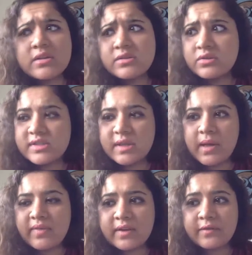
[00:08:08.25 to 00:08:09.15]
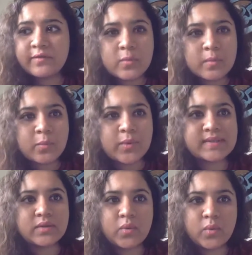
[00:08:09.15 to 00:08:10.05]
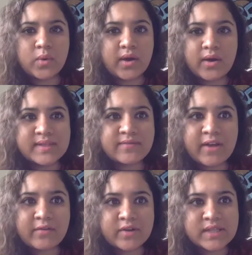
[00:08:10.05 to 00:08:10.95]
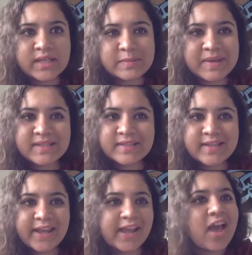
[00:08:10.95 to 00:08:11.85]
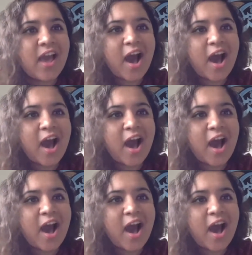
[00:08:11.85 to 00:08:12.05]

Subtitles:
So I think a few weeks ago, a survivor sent a message saying,